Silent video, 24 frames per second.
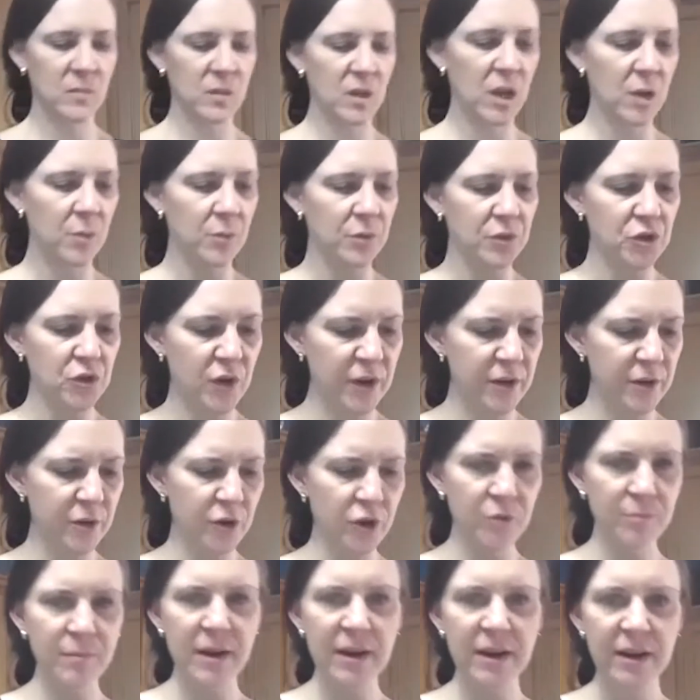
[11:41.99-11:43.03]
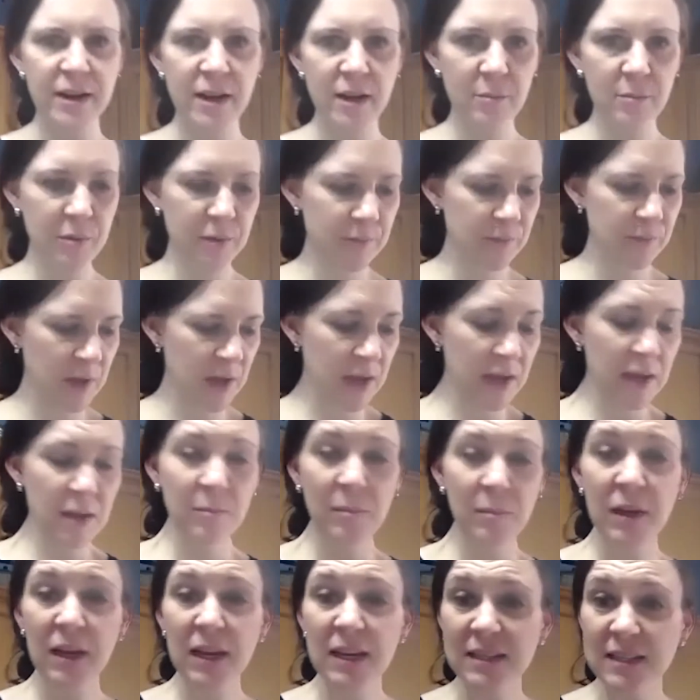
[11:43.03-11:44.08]
I will try and hold mine up.
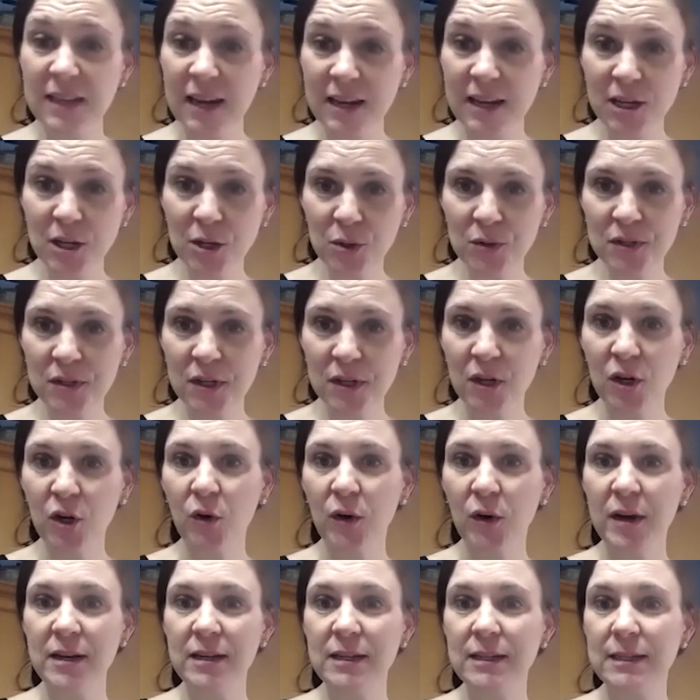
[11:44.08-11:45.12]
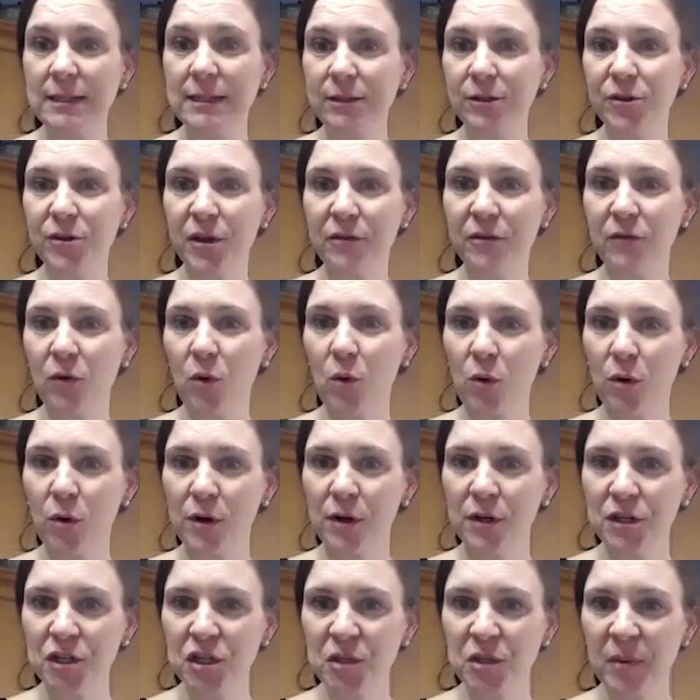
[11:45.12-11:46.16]
Because I used a great deal of
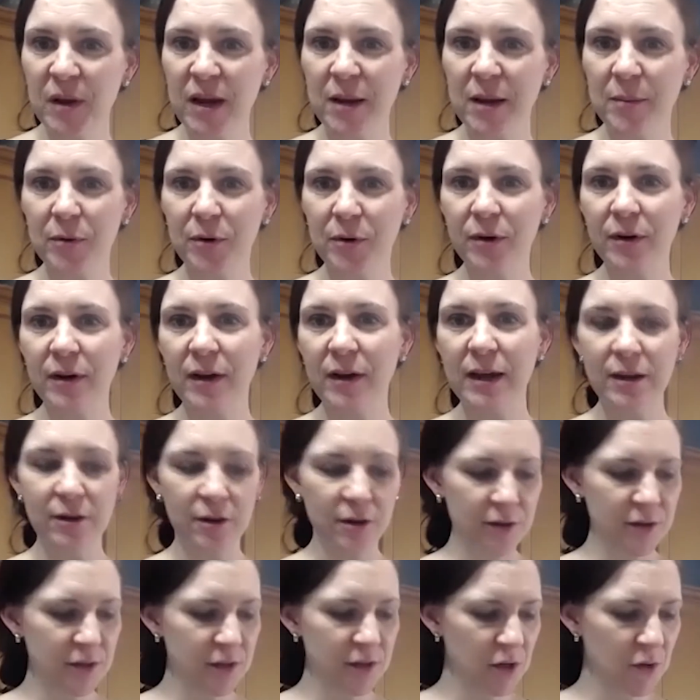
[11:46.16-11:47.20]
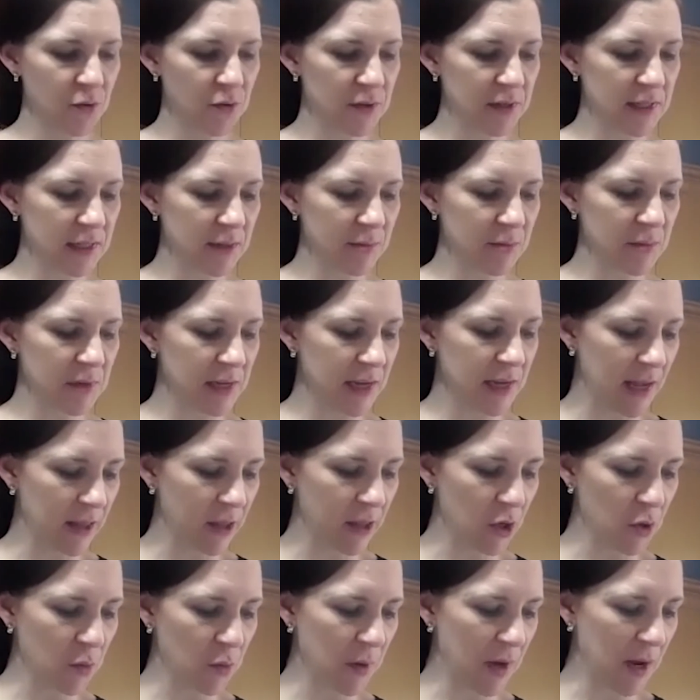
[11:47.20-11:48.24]
orange paper and also some
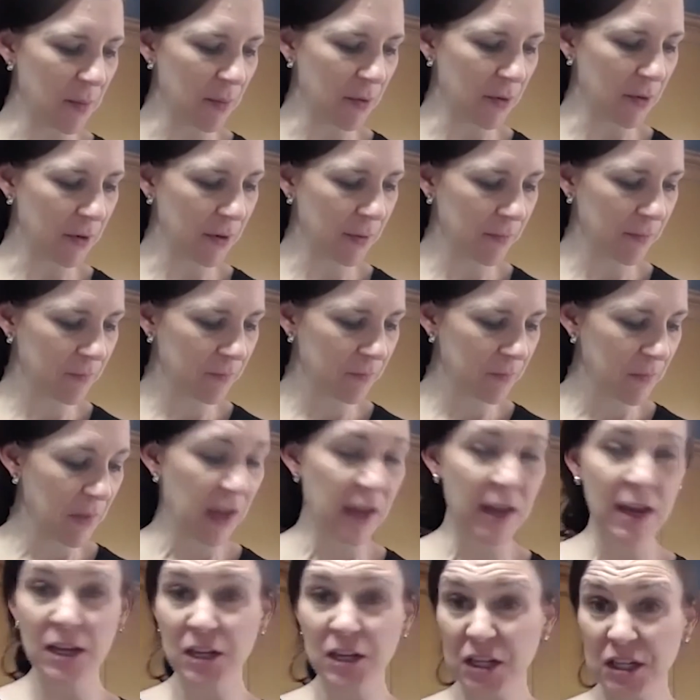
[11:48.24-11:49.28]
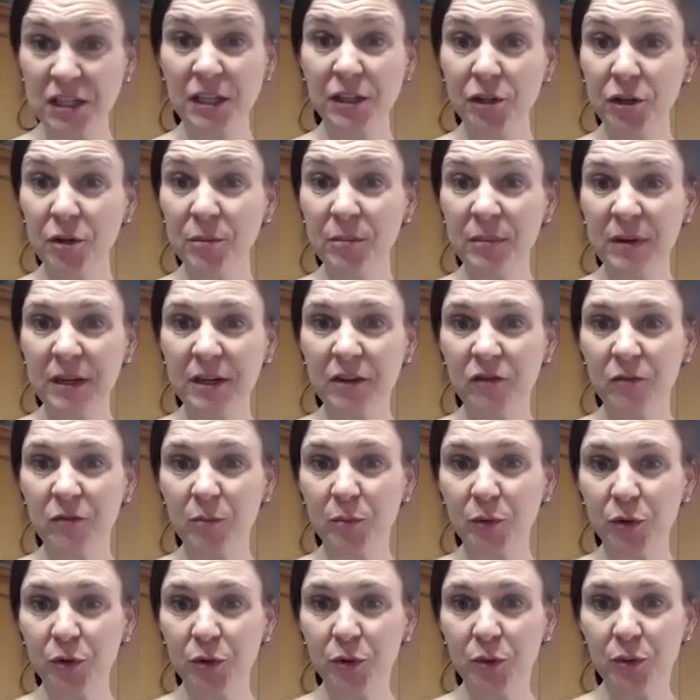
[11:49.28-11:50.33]
yellow paper and just a little bit of
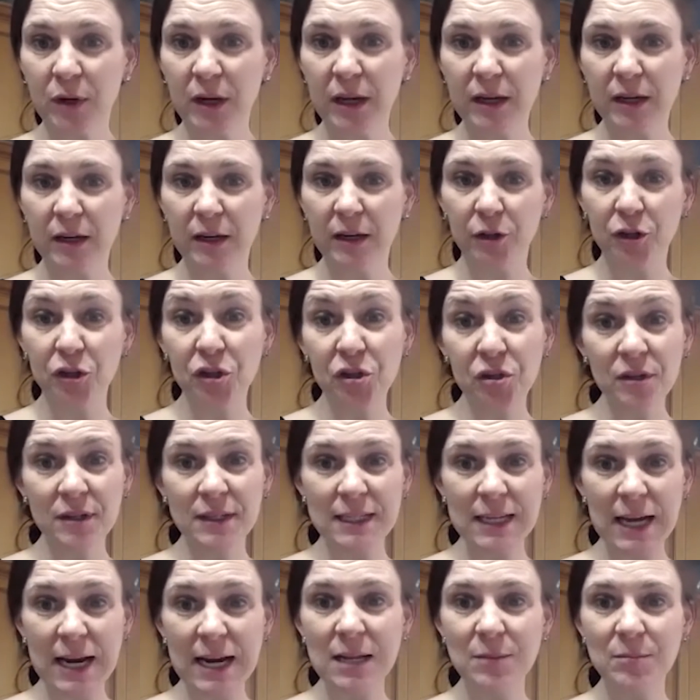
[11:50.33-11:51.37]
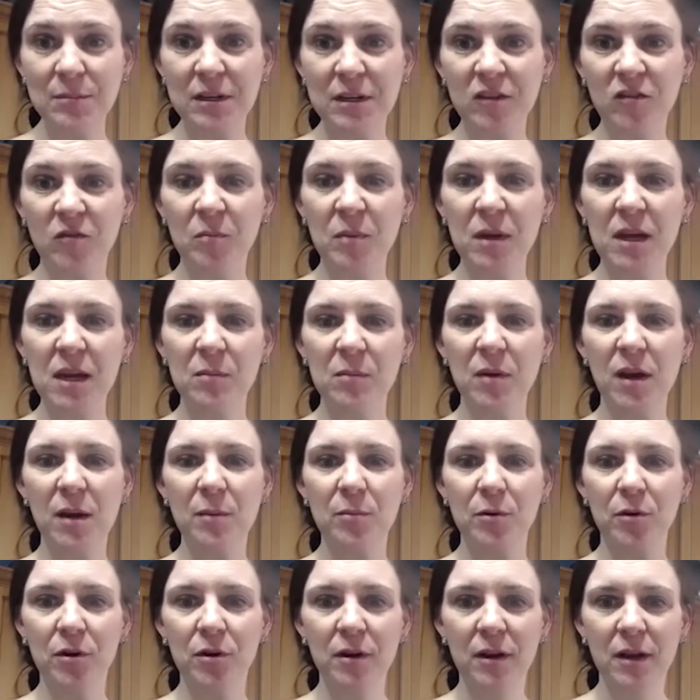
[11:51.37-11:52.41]
blue and a little tiny bit of pink
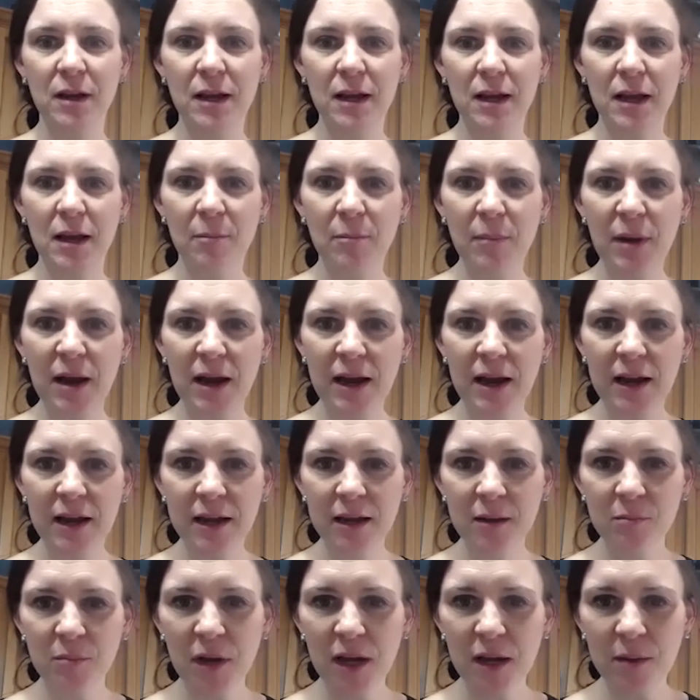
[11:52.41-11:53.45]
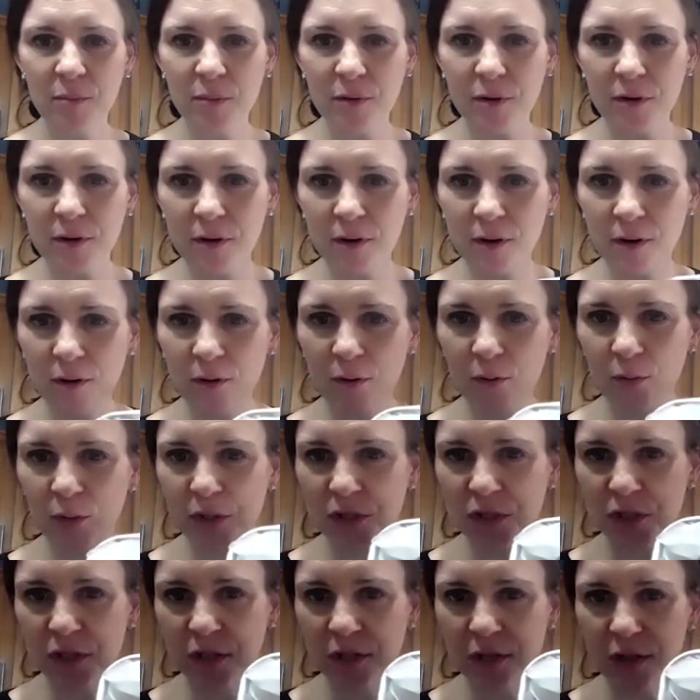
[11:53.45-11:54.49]
paper, my paper,
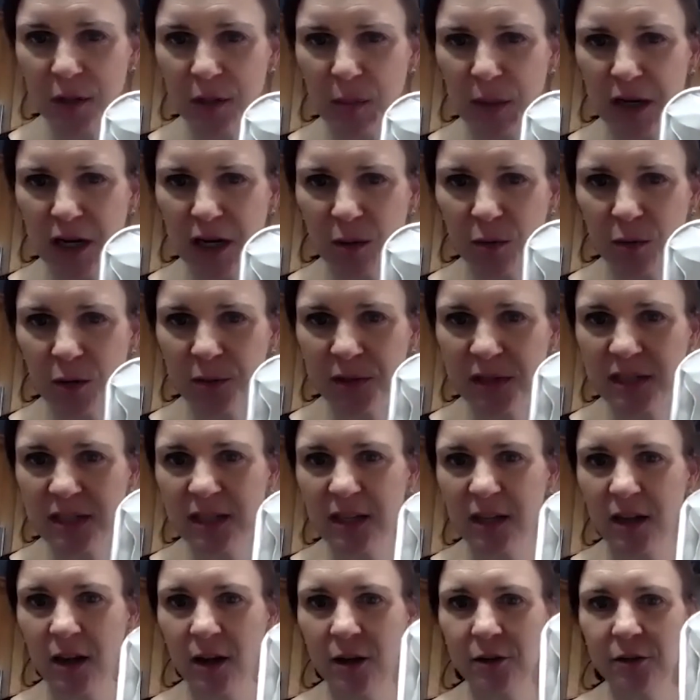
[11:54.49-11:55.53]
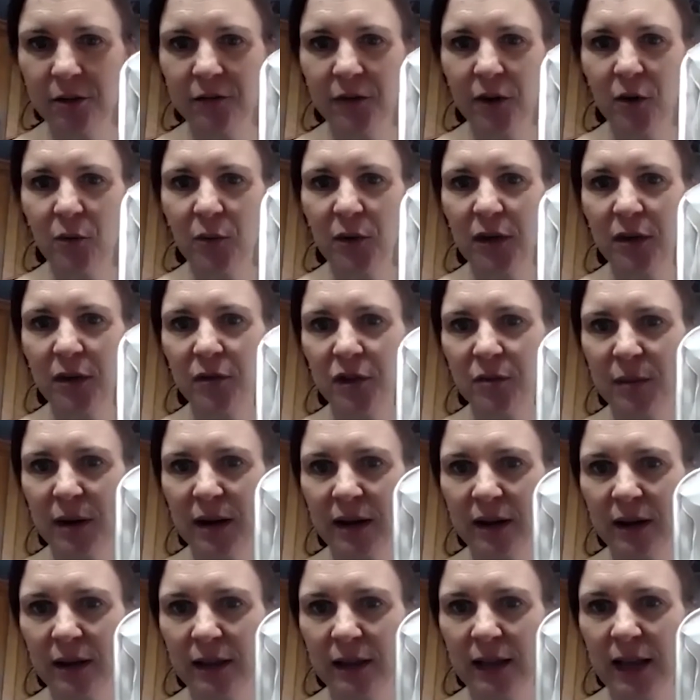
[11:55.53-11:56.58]
which you may not be able to see the color very well with
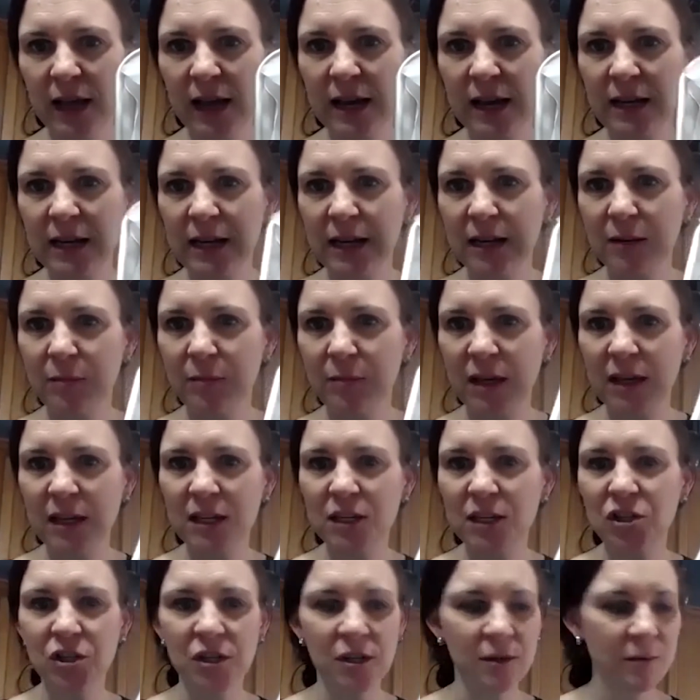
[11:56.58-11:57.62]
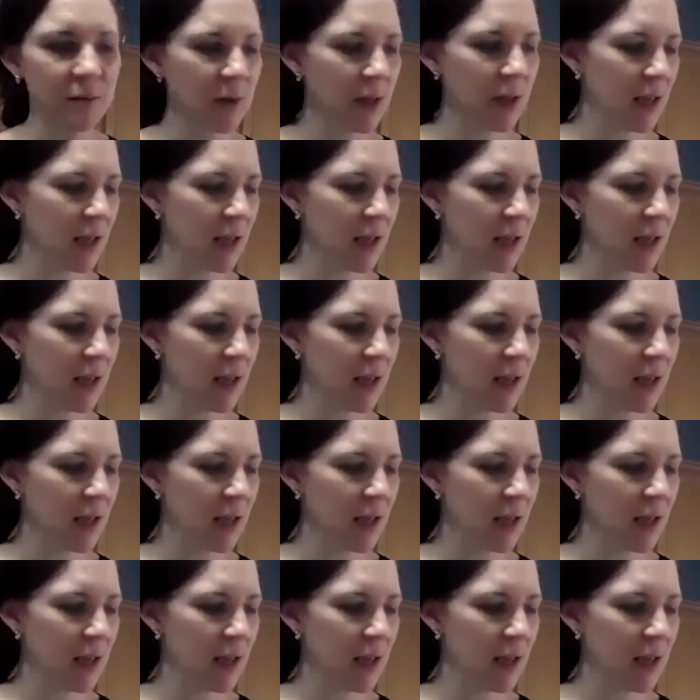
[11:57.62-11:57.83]
my lighting in my kitchen,